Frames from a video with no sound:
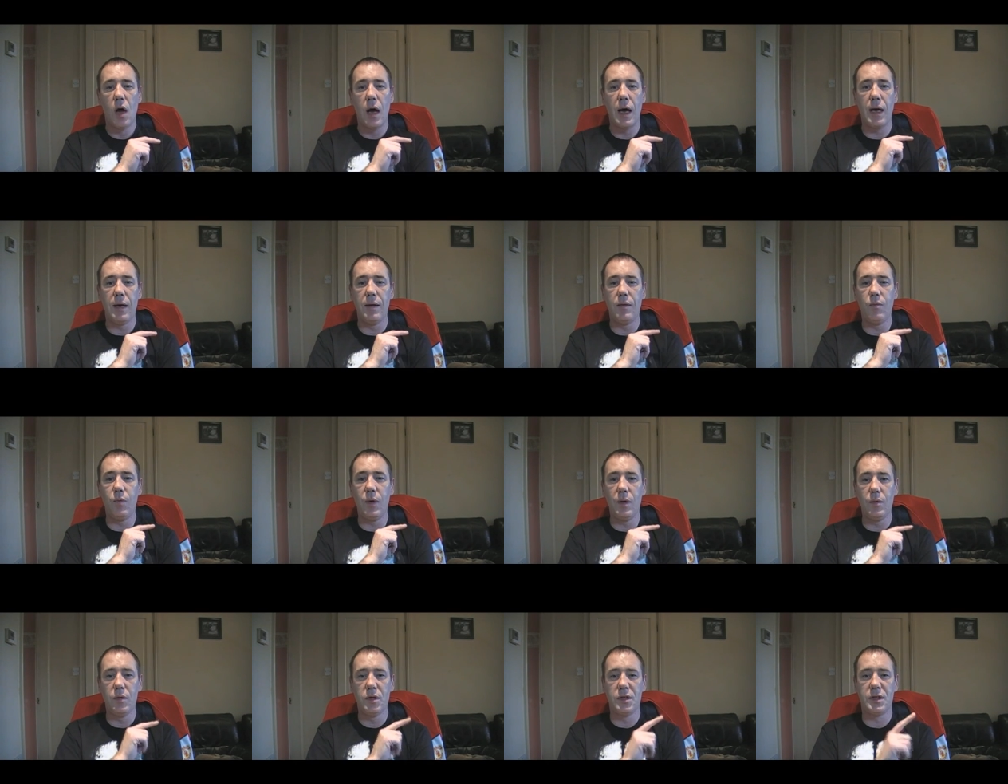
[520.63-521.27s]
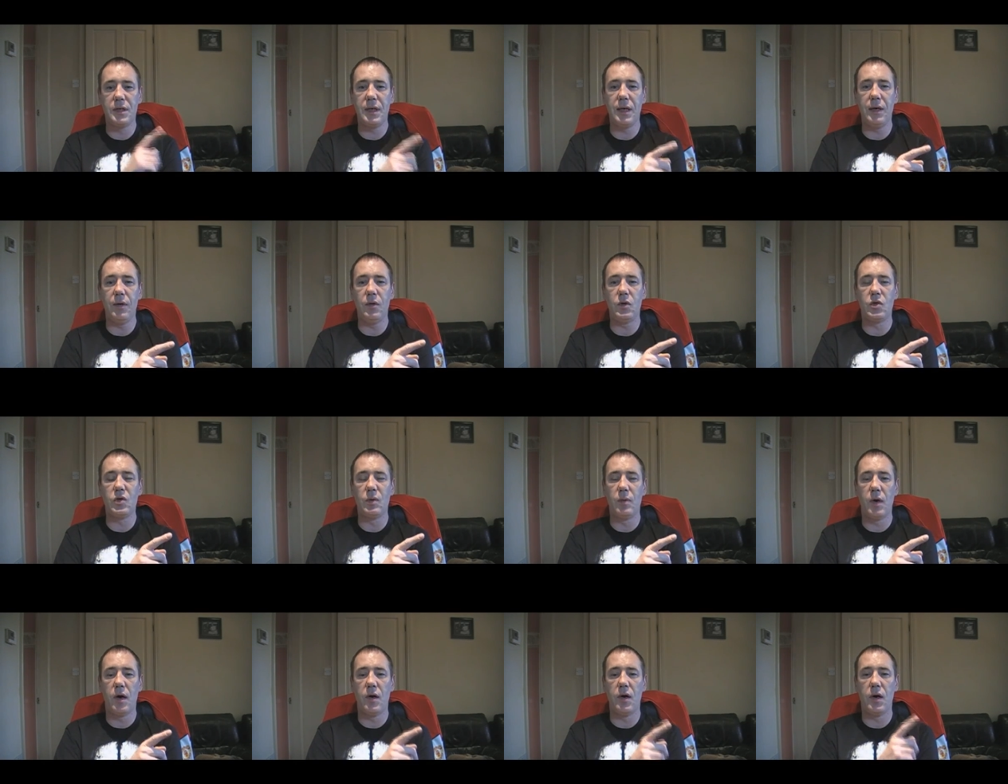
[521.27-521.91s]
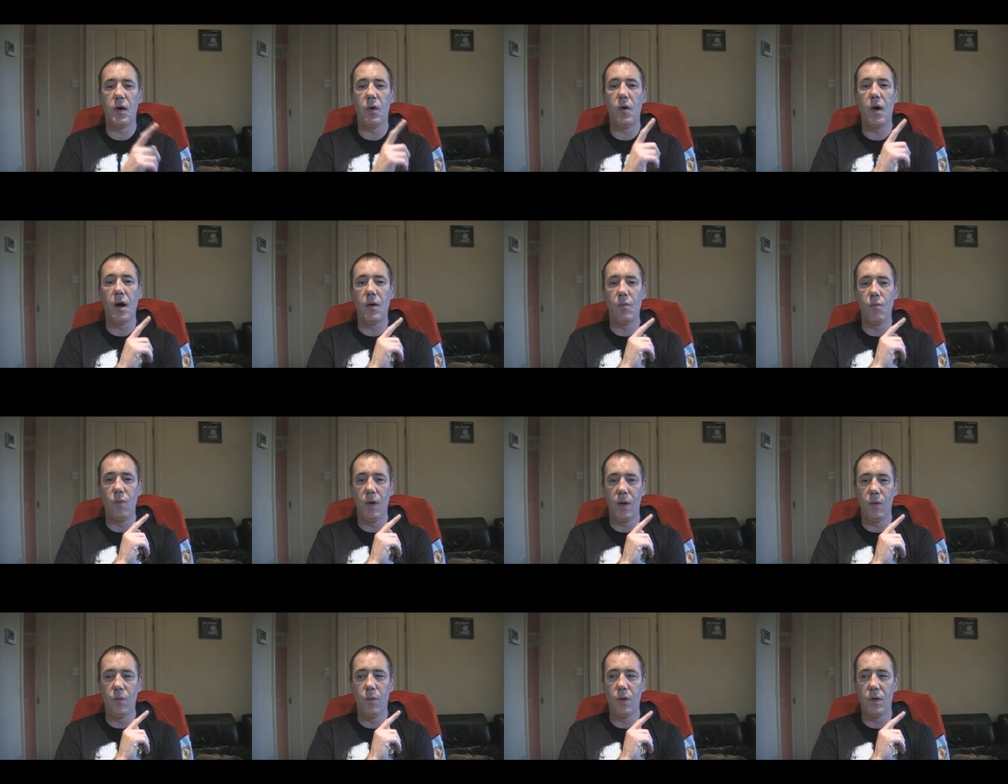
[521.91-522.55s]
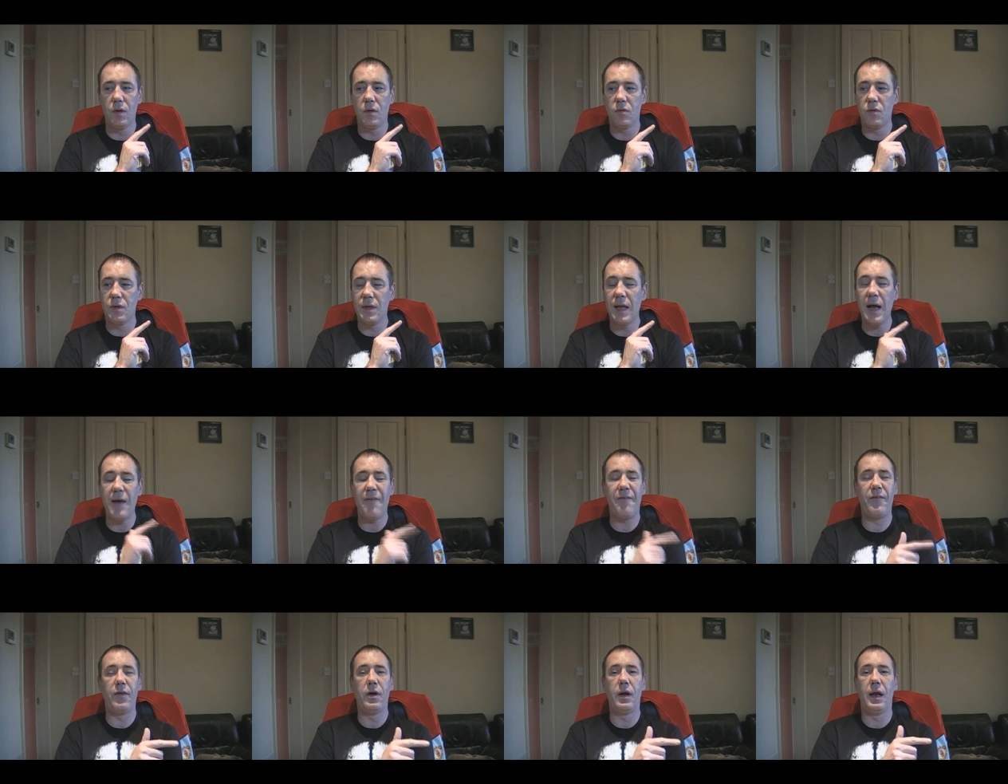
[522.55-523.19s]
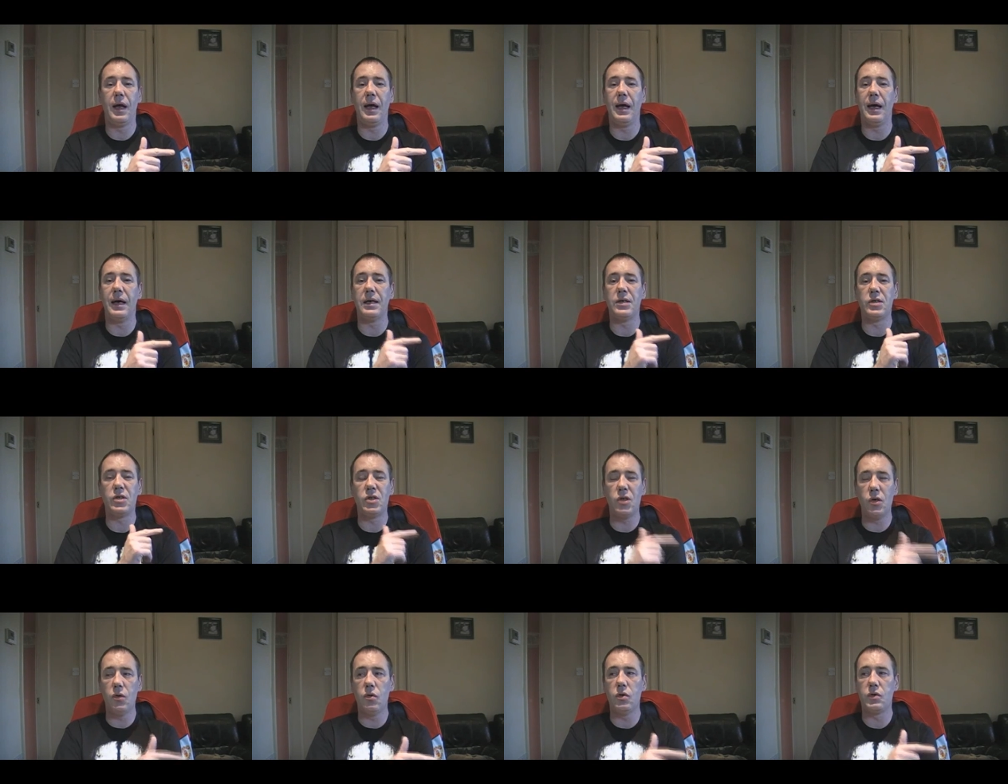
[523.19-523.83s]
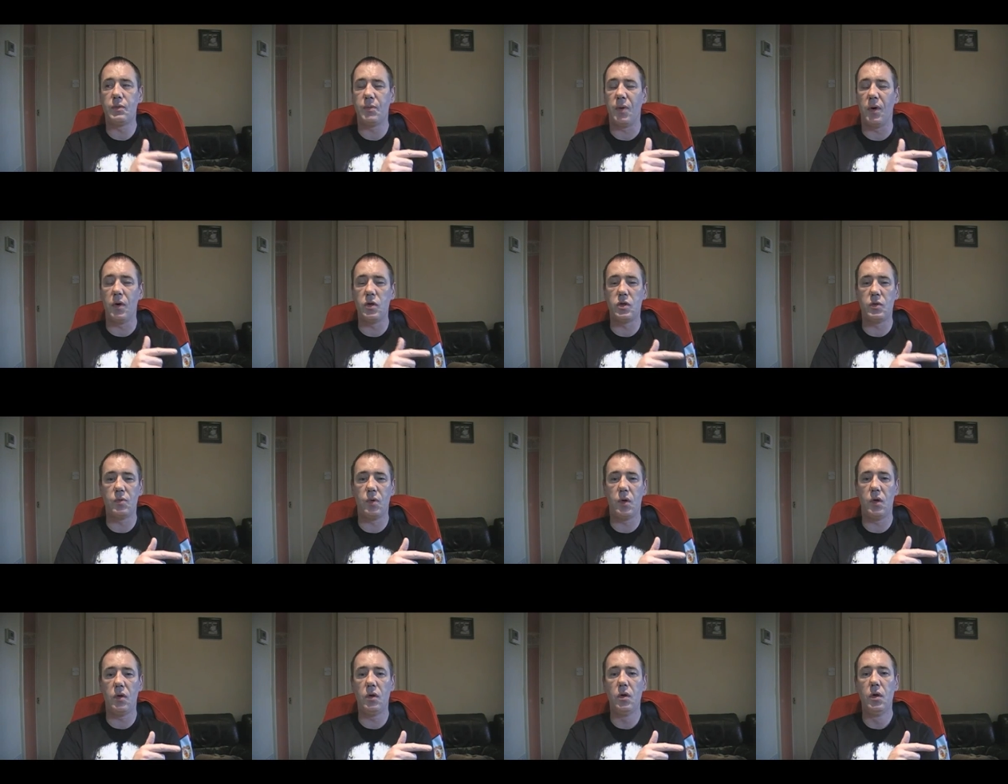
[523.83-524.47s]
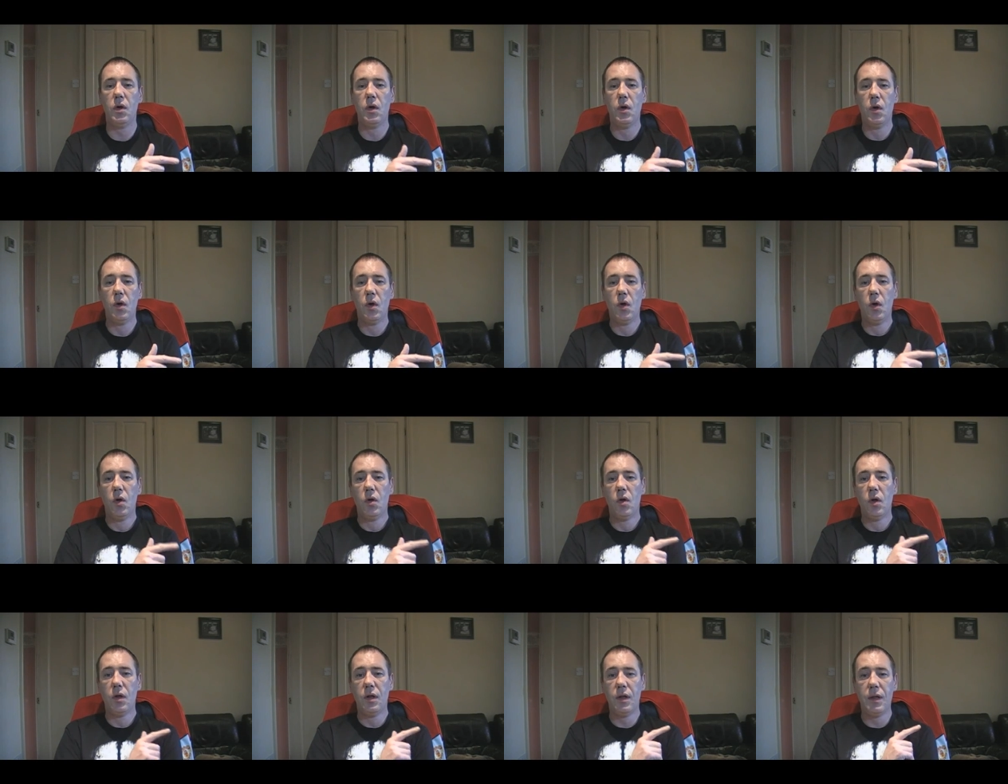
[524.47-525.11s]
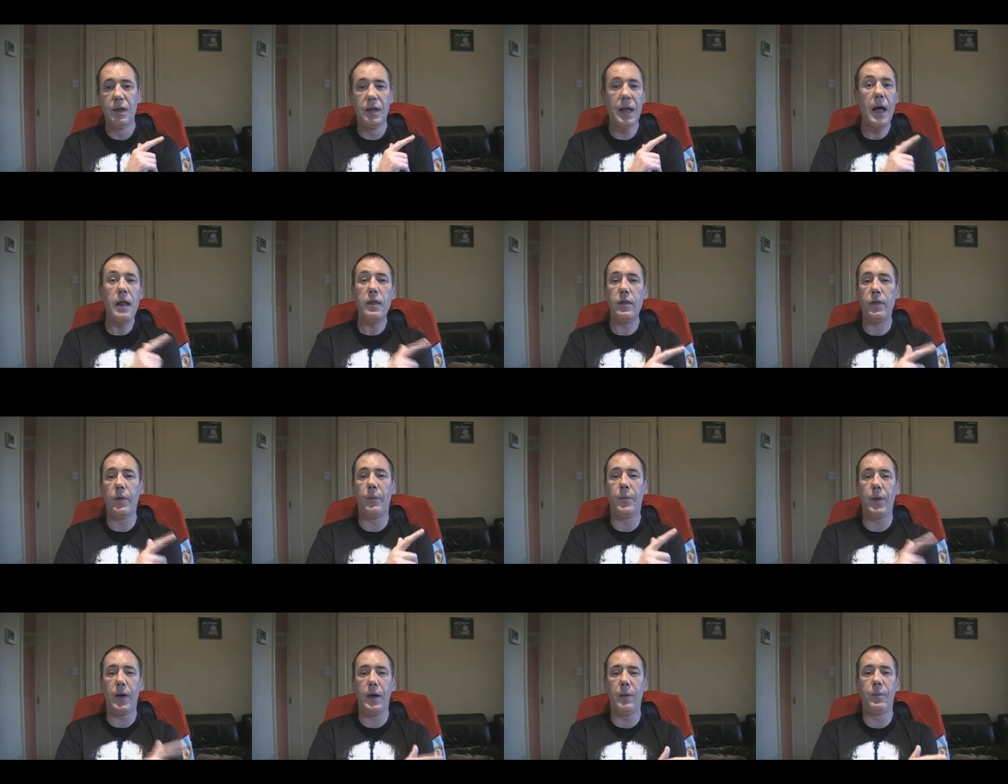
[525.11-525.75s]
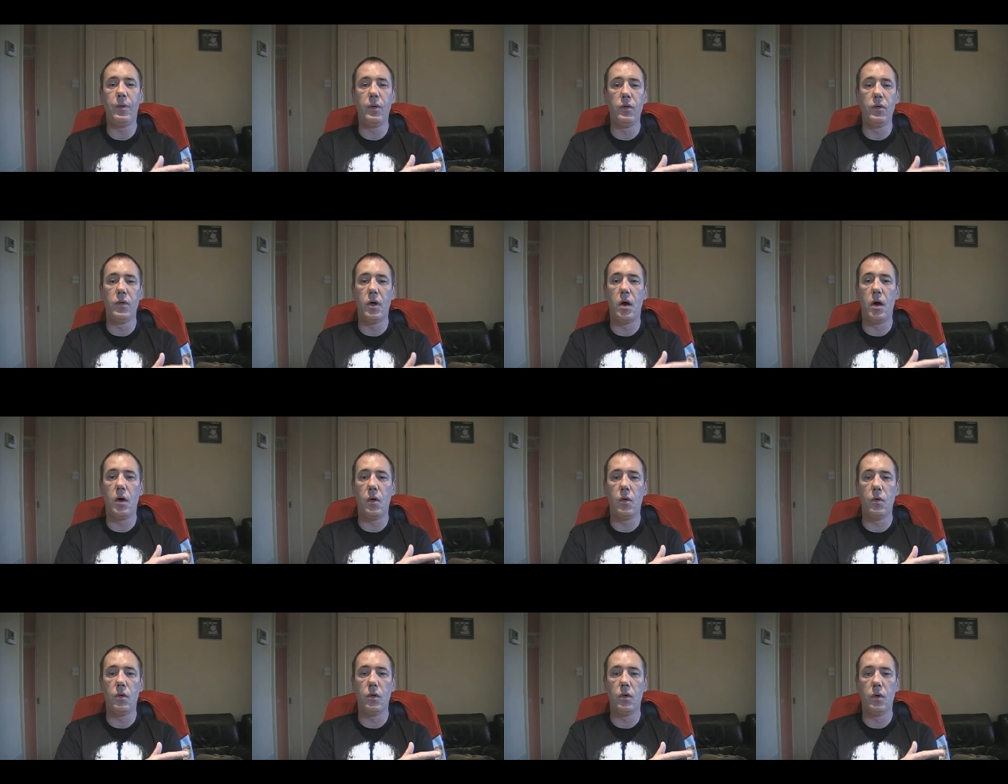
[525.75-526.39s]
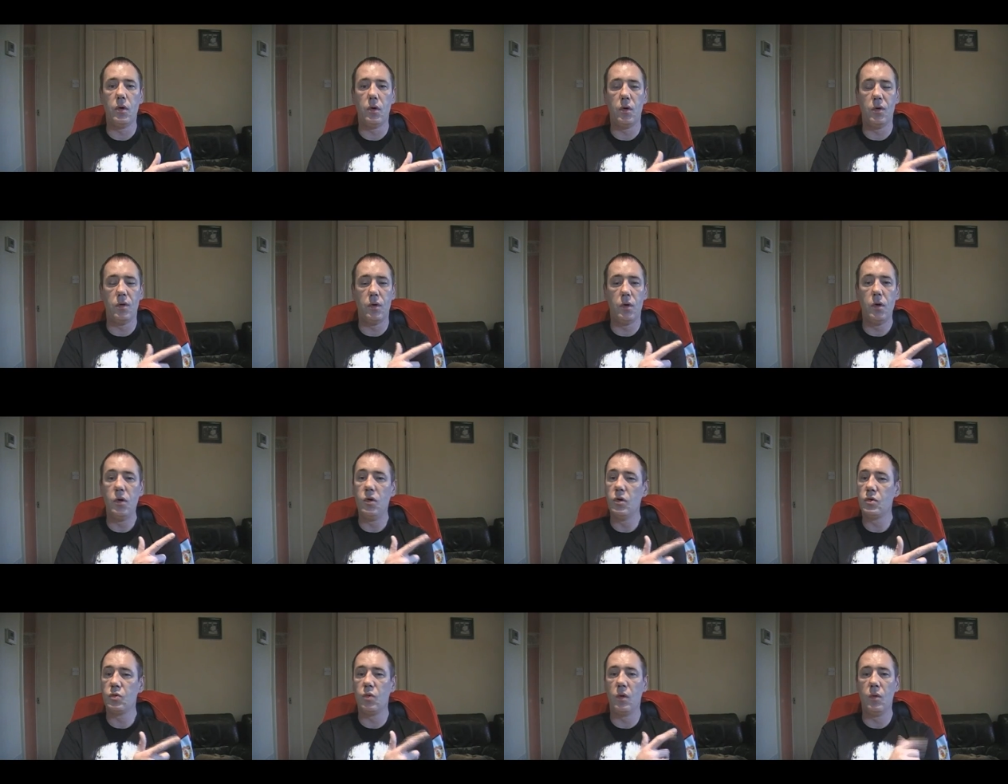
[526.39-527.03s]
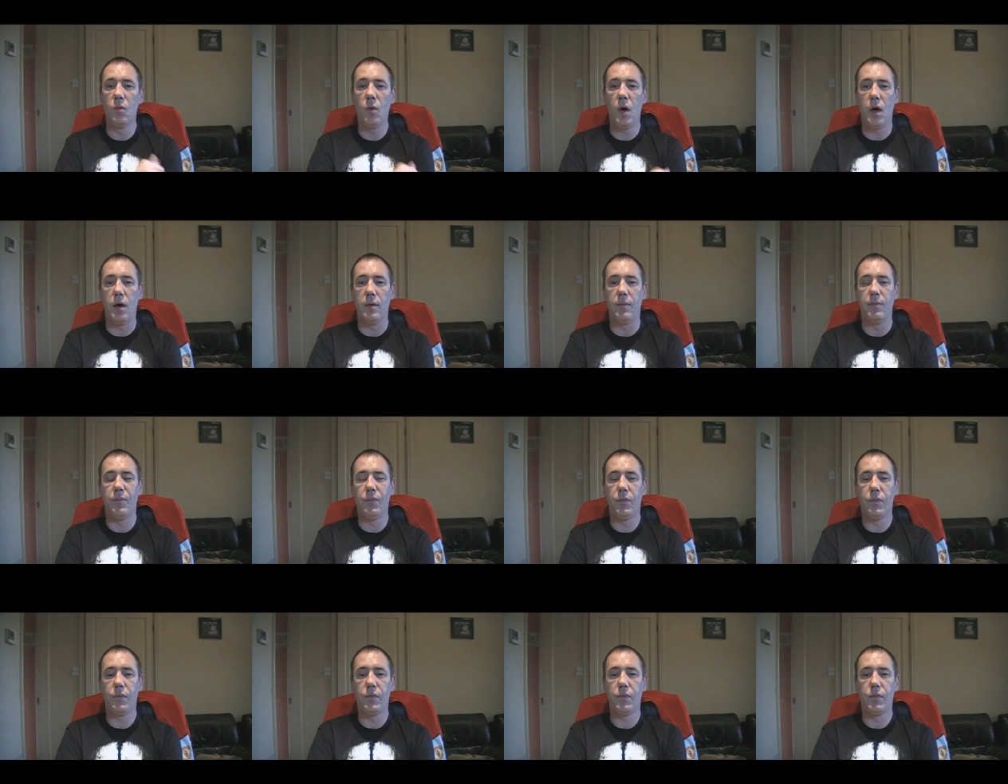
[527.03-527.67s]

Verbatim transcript: And we will see you tomorrow. And we will definitely, as soon as possible, let the people know who's won what.